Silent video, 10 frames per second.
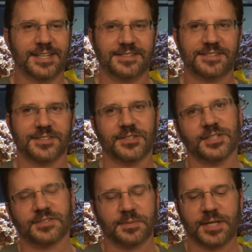so, you know,
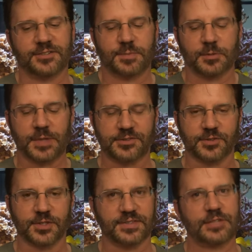someone else spelled wetsuit.
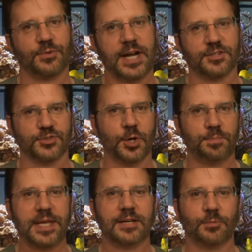He goes, that's right, there's no
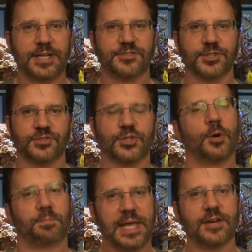P in wetsuit, so
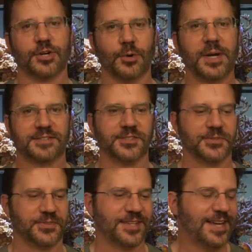don't pee in our
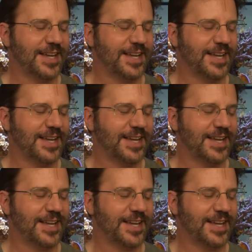wetsuits.